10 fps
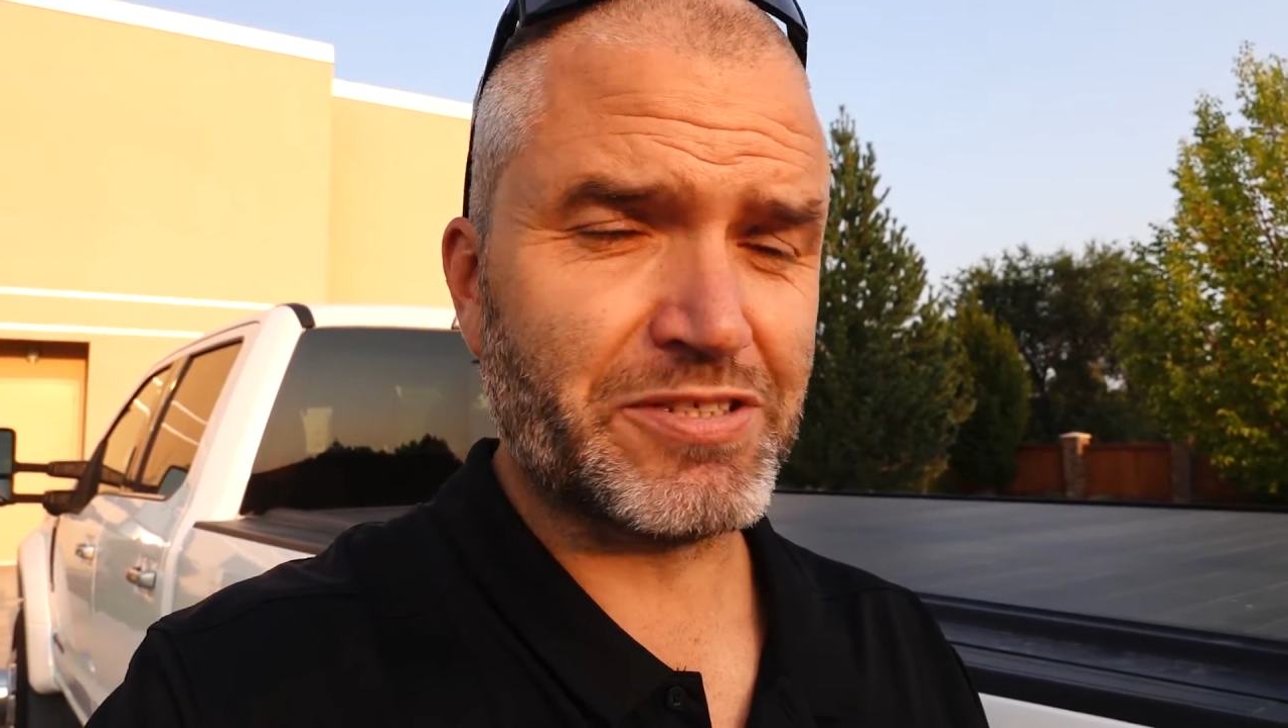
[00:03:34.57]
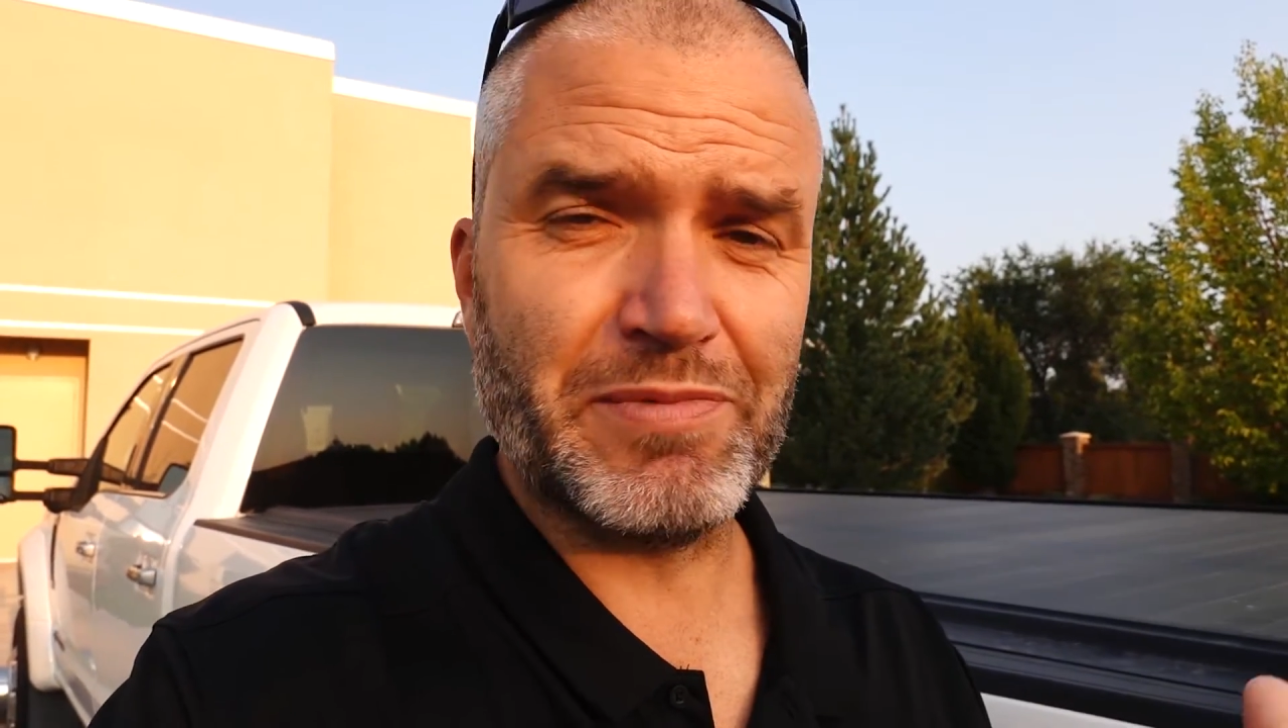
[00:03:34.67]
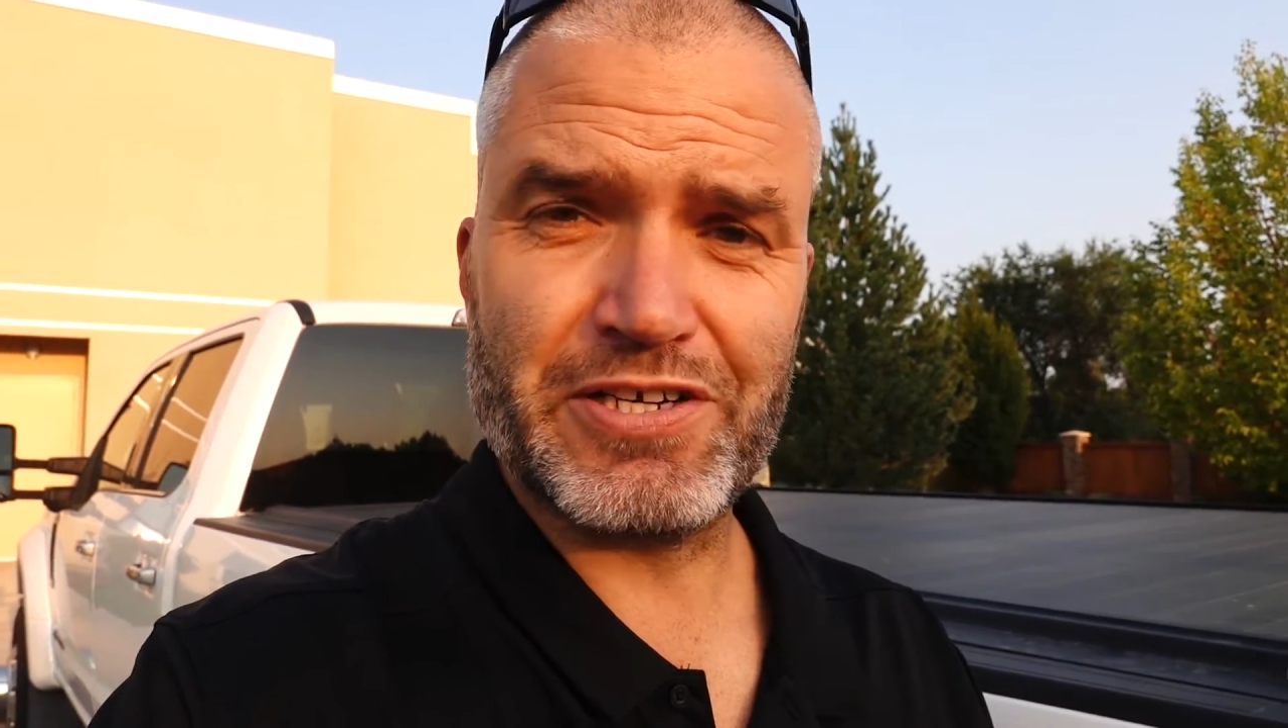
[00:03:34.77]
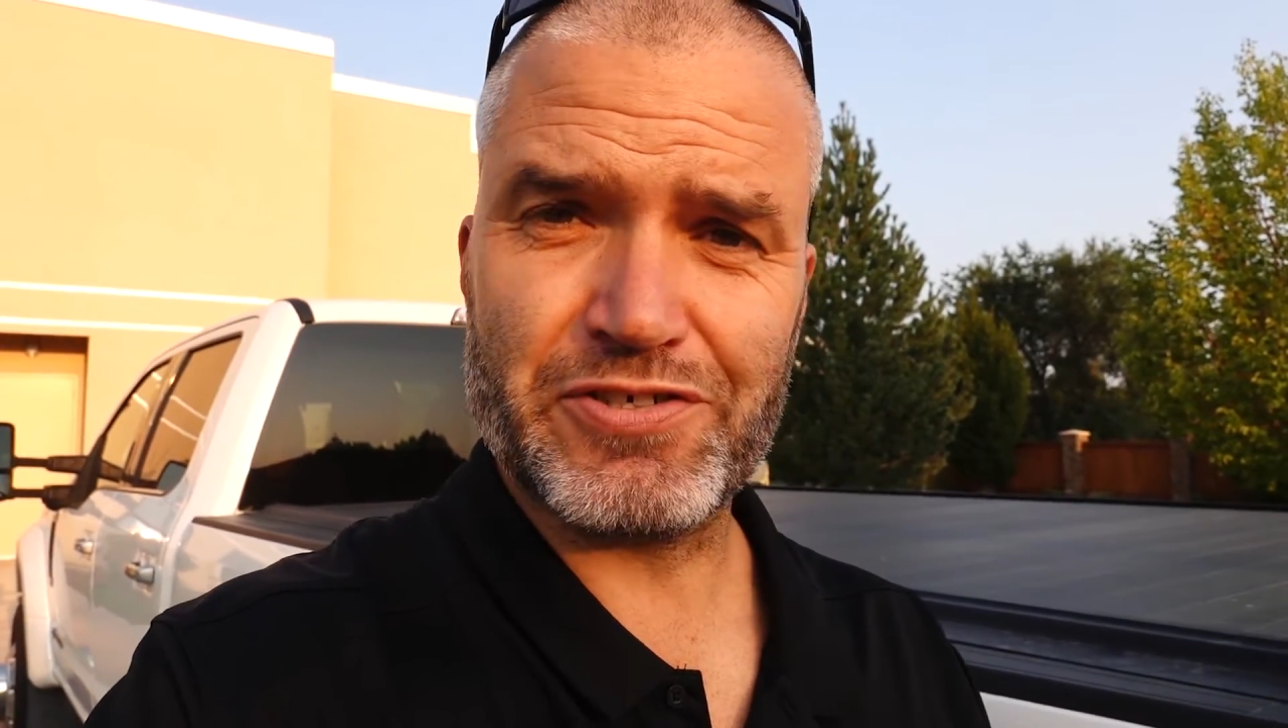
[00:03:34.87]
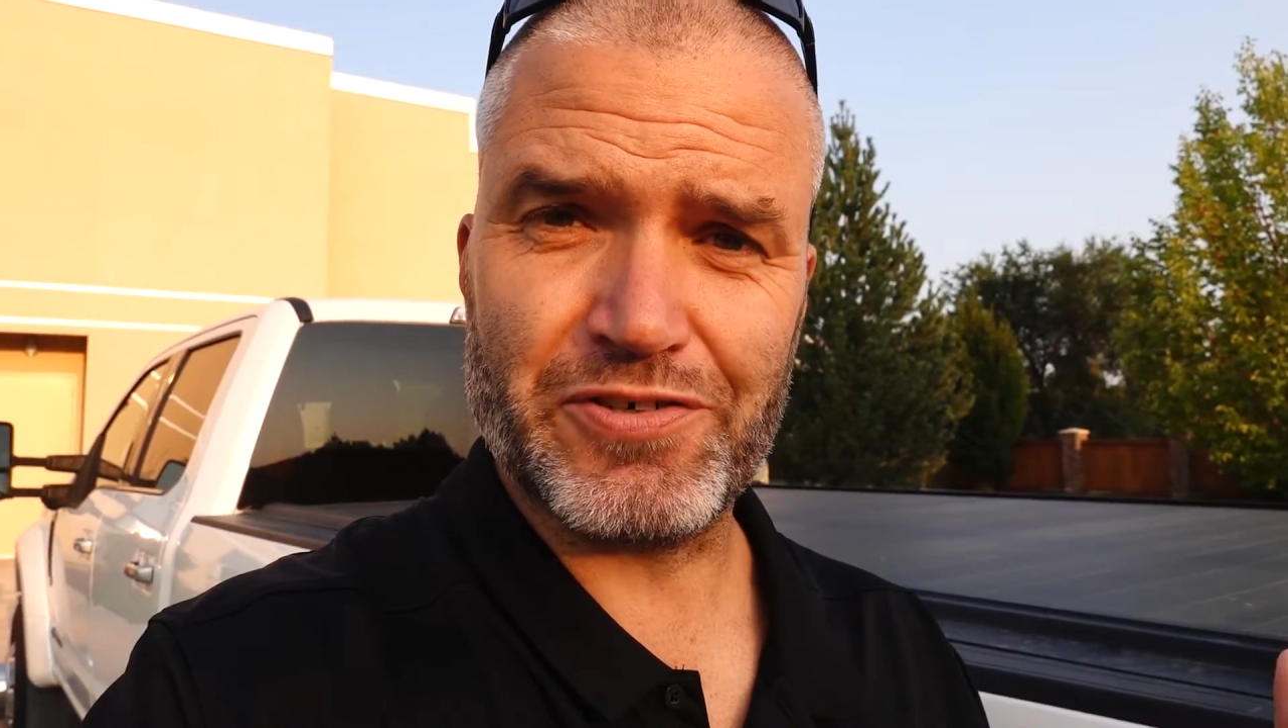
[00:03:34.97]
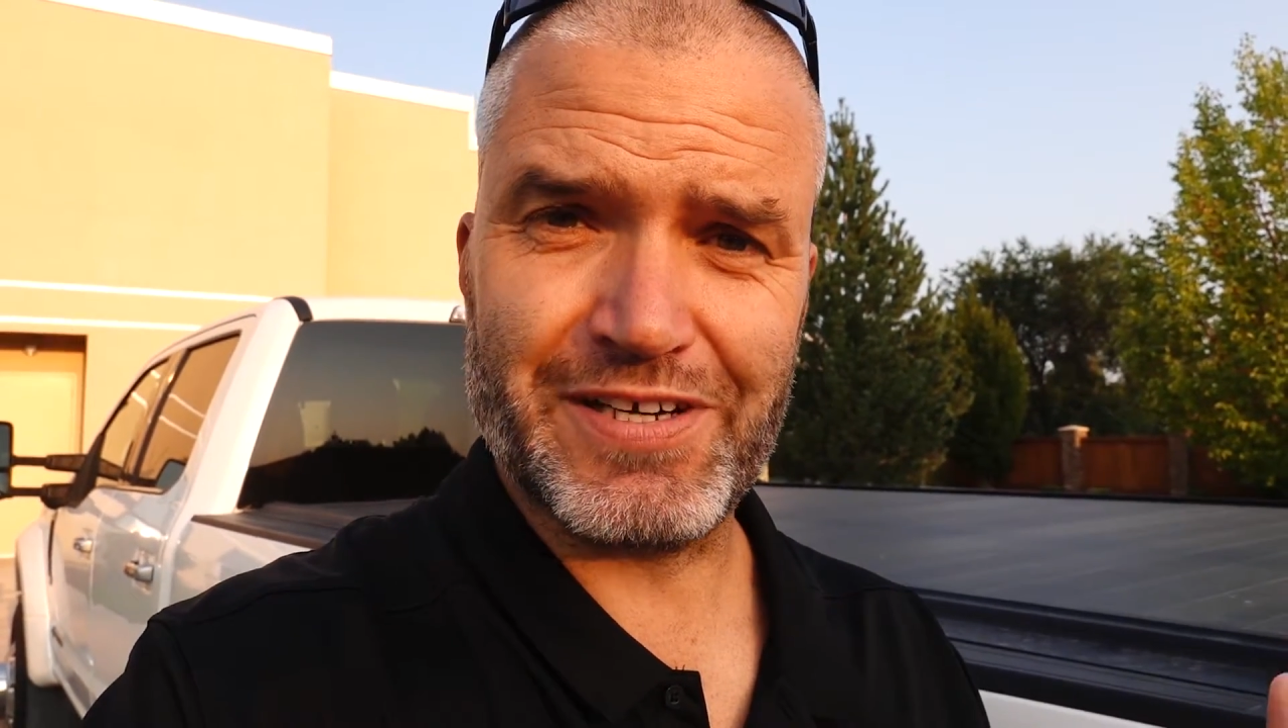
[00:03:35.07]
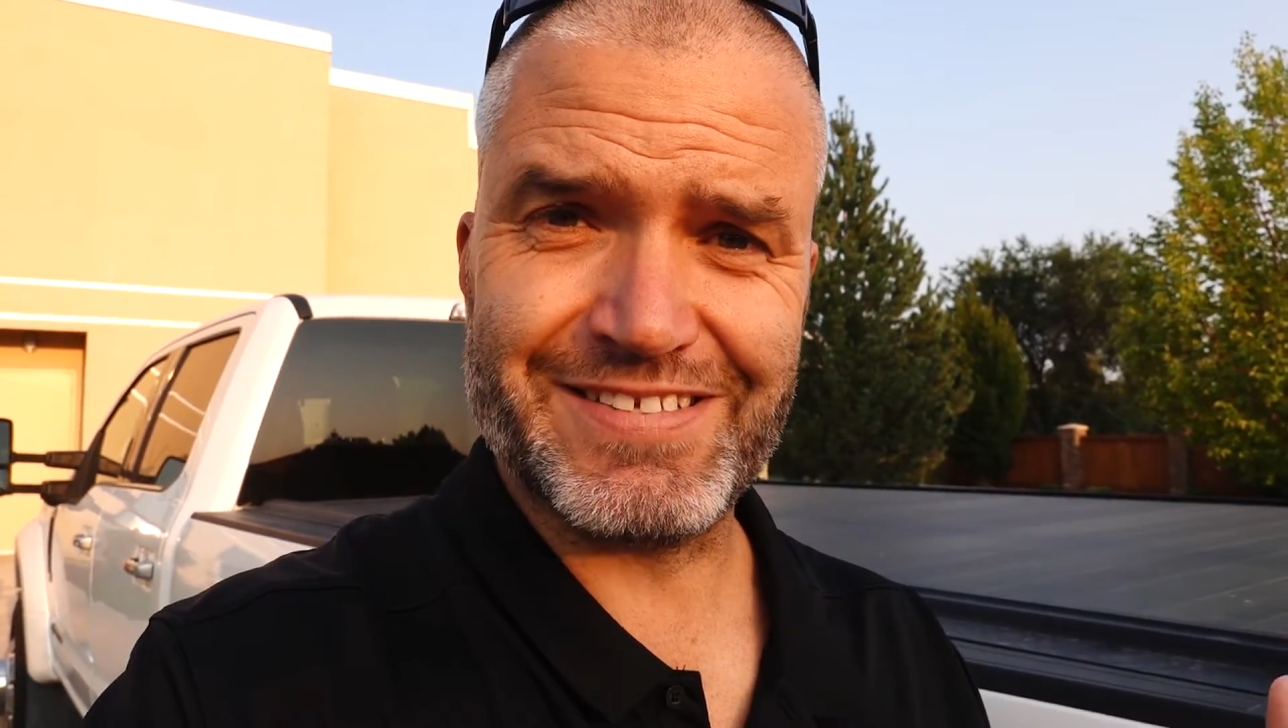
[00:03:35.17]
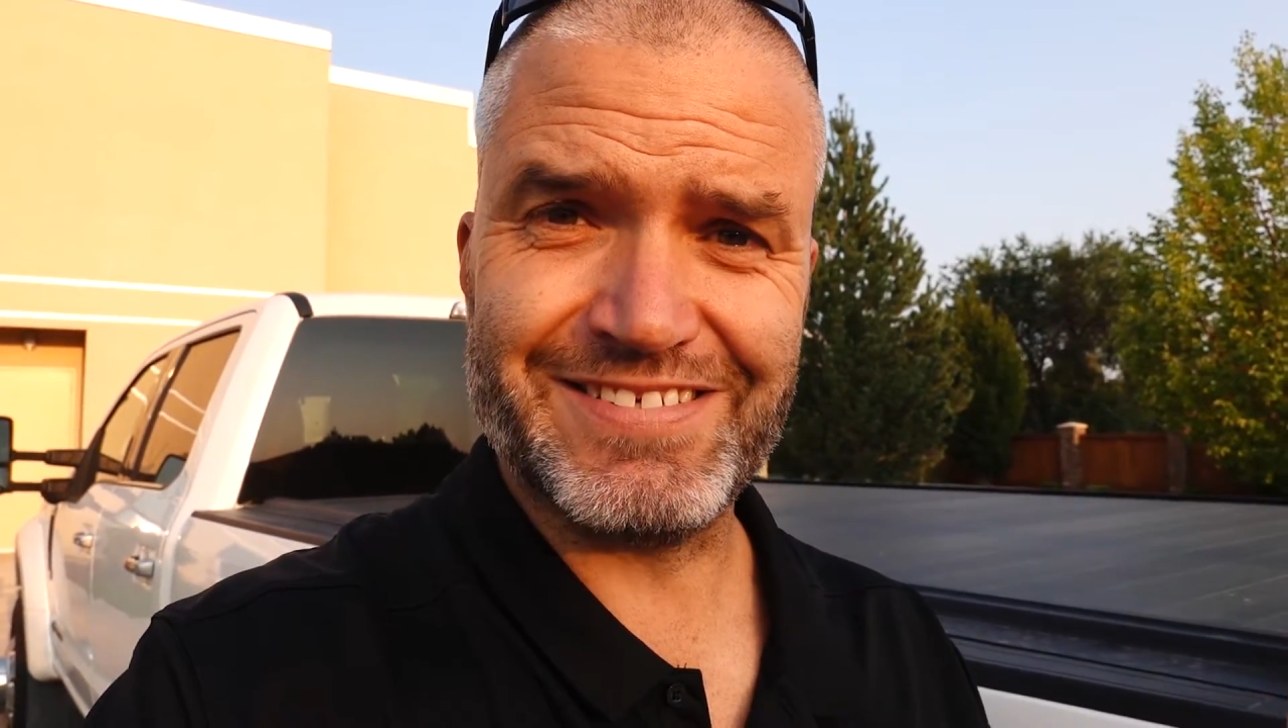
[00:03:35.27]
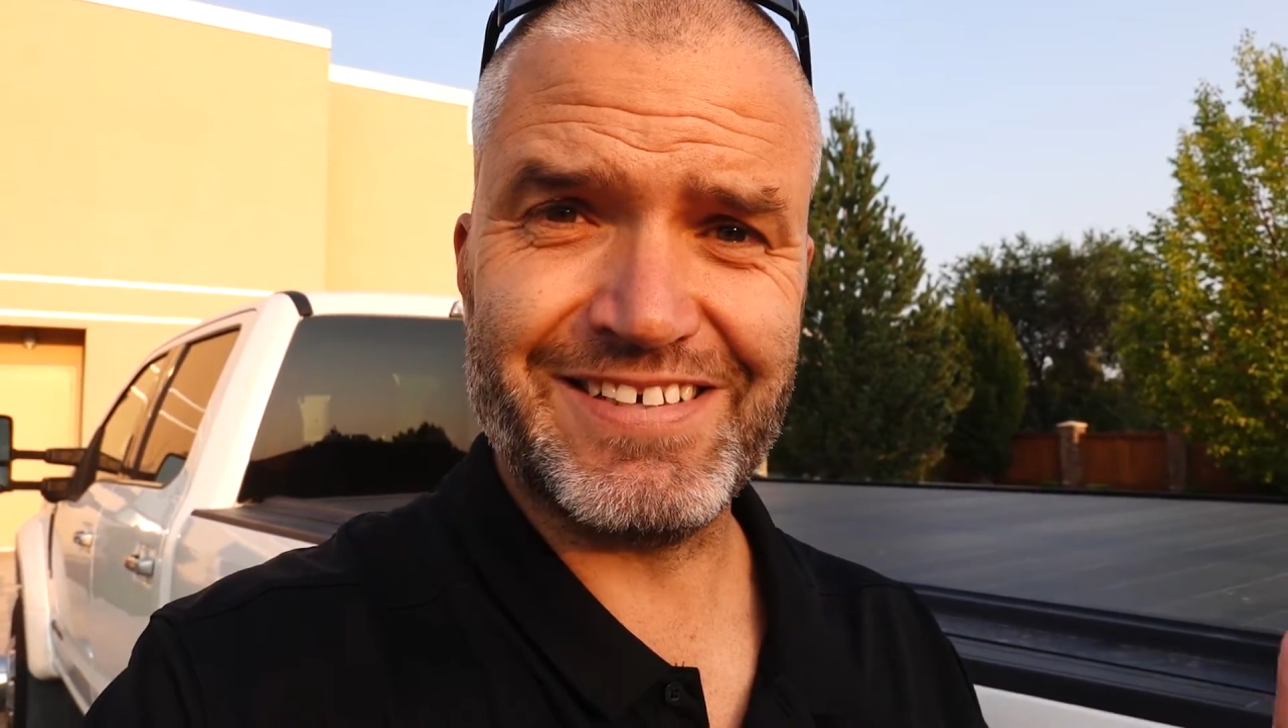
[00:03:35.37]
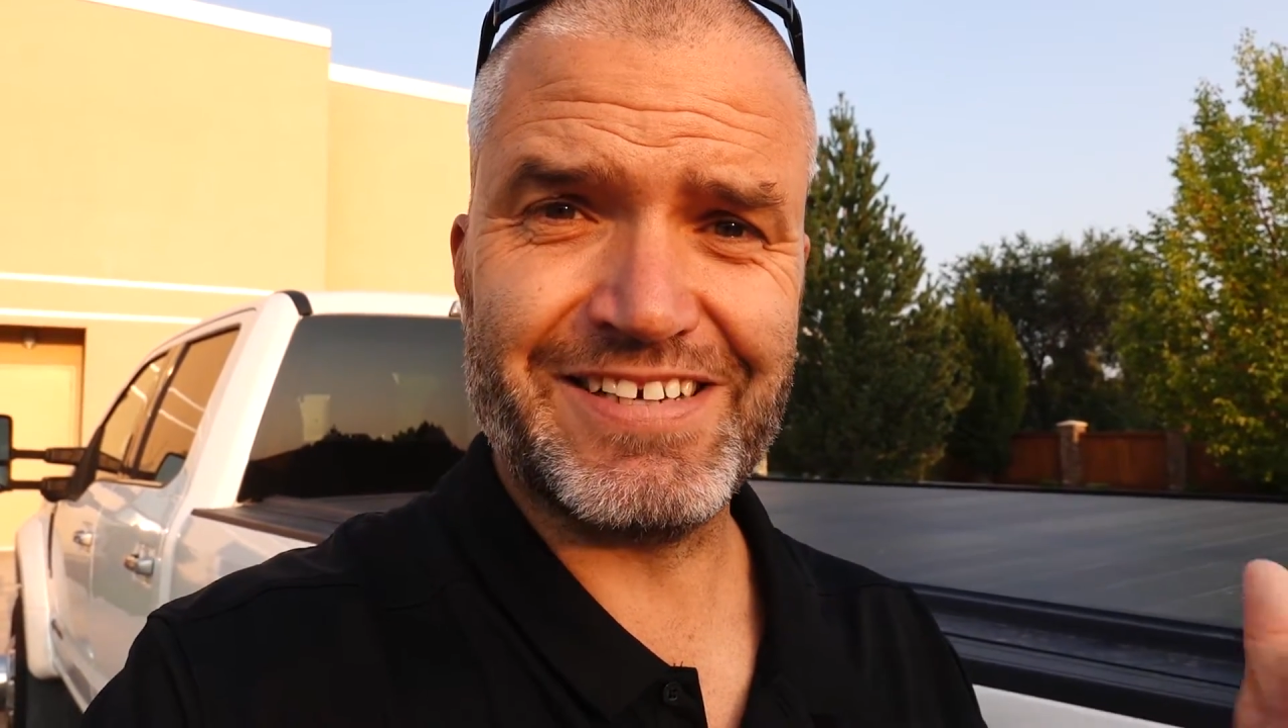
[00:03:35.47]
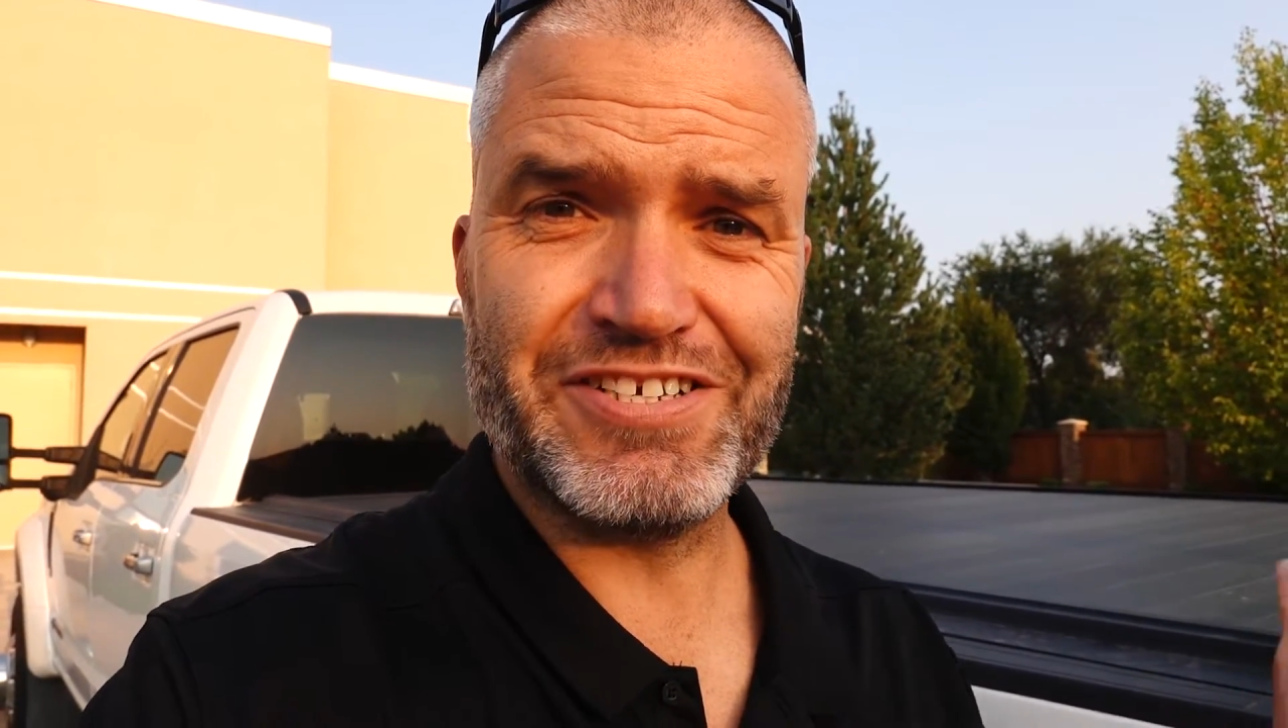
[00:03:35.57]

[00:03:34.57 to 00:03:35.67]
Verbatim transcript: to make sure it's not an